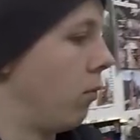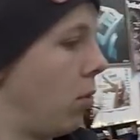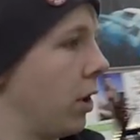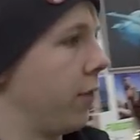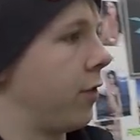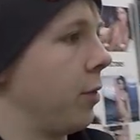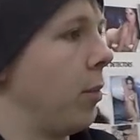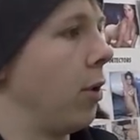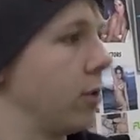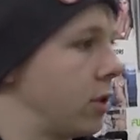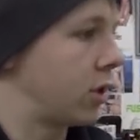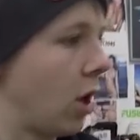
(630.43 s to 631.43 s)
one of the
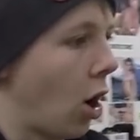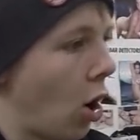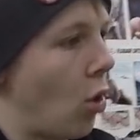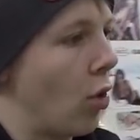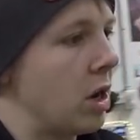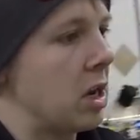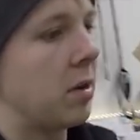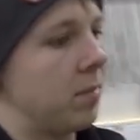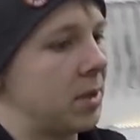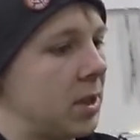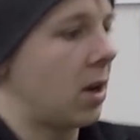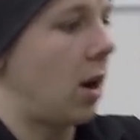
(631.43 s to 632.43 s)
most
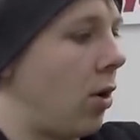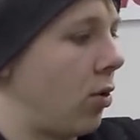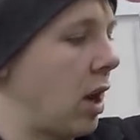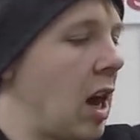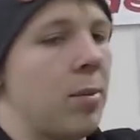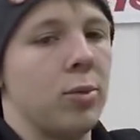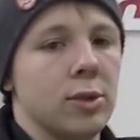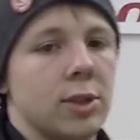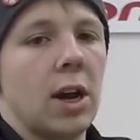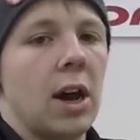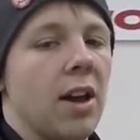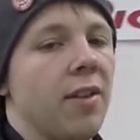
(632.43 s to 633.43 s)
OEM style
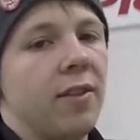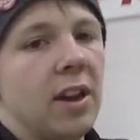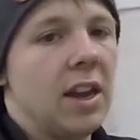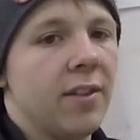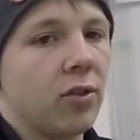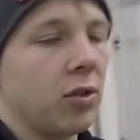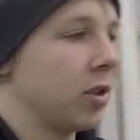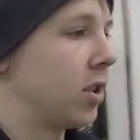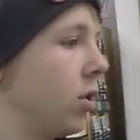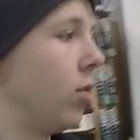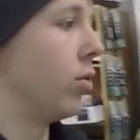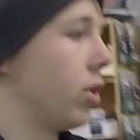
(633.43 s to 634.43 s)
cables I have ever
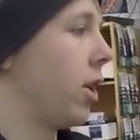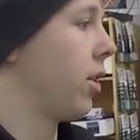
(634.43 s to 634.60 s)
installed.